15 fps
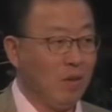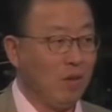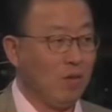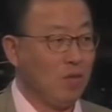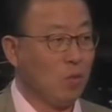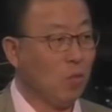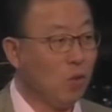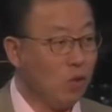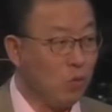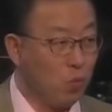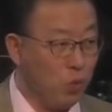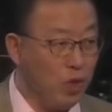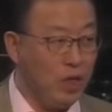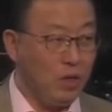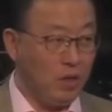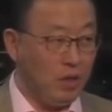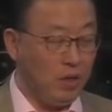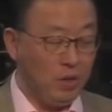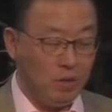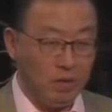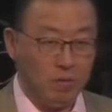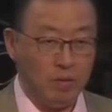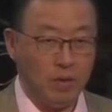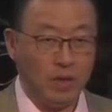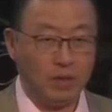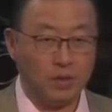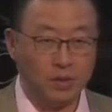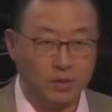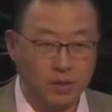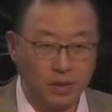The word we, as a
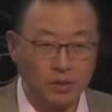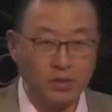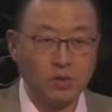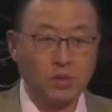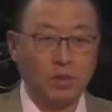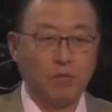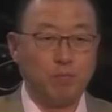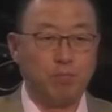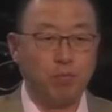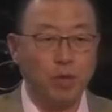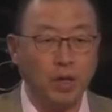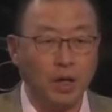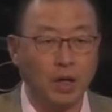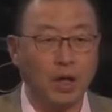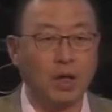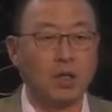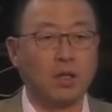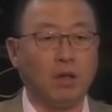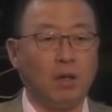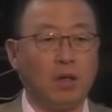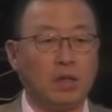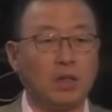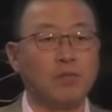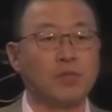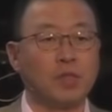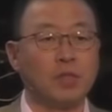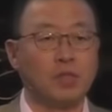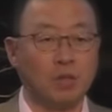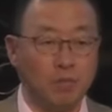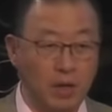sense of bringing a collective
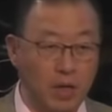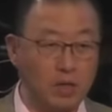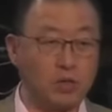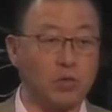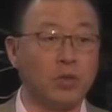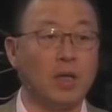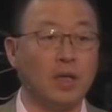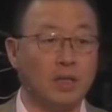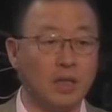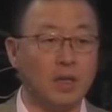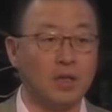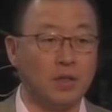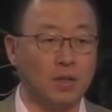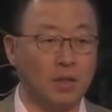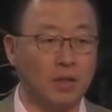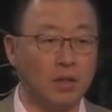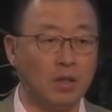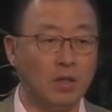sense of national identity,